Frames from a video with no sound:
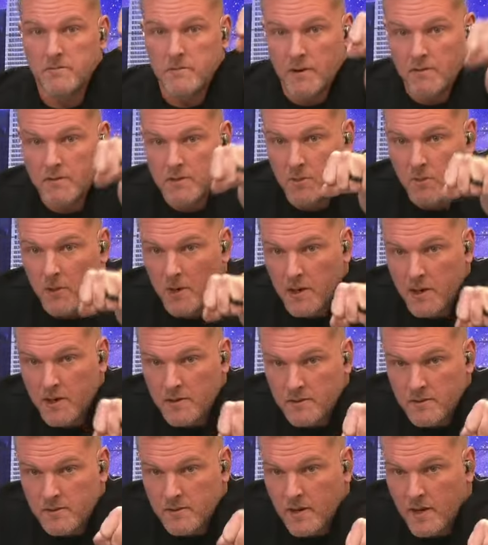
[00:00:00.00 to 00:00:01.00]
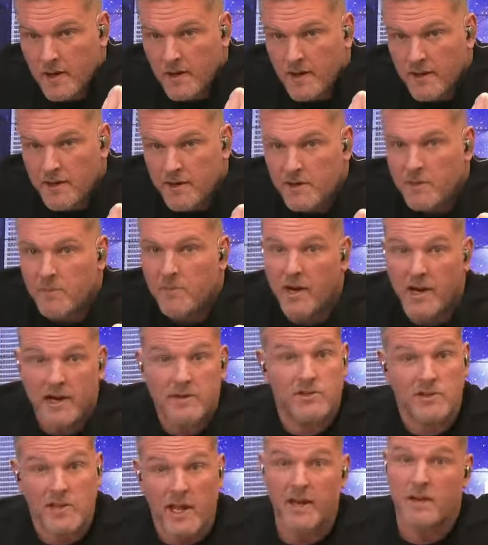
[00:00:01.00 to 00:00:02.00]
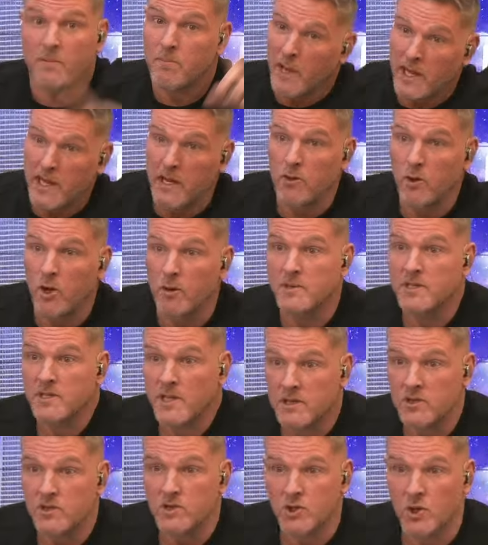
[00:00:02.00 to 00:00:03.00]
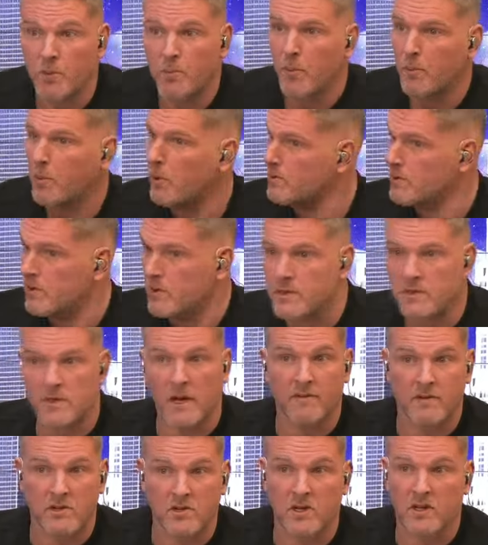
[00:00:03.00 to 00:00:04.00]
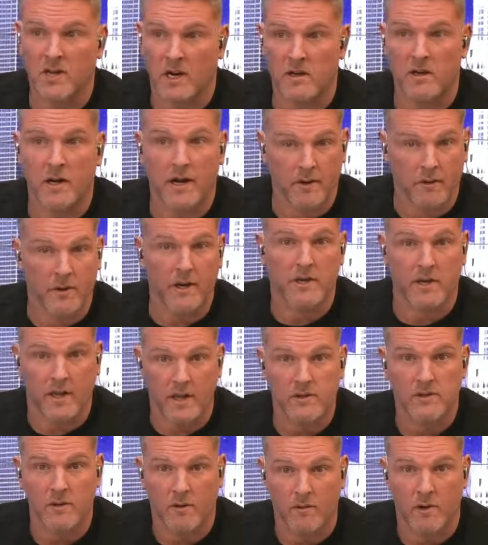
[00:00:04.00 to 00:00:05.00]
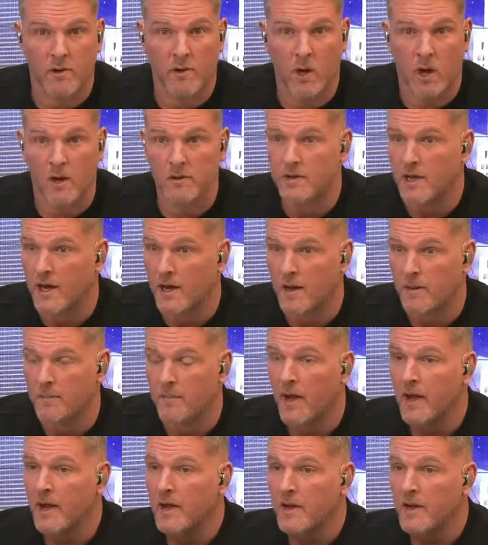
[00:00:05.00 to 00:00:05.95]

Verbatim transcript: Ever seen one of these? That is cool. But instead, Mickey Loomis gets a Super Bowl. So he's obviously done a lot of great things over mm-hmm. a long time.